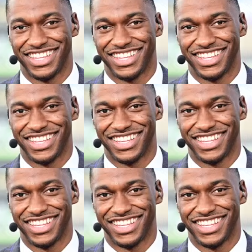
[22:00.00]

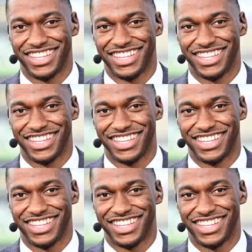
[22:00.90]

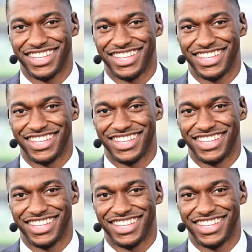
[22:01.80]

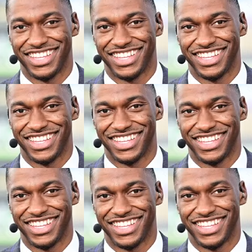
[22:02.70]

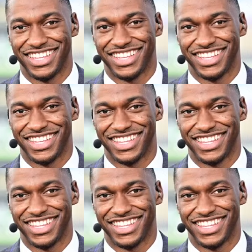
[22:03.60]

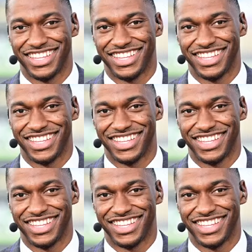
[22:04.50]

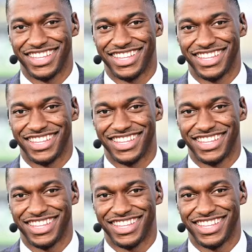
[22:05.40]

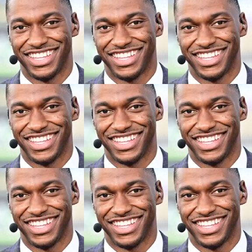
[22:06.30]

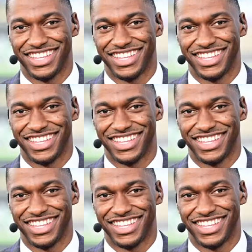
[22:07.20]
No words are spoken by the person on screen.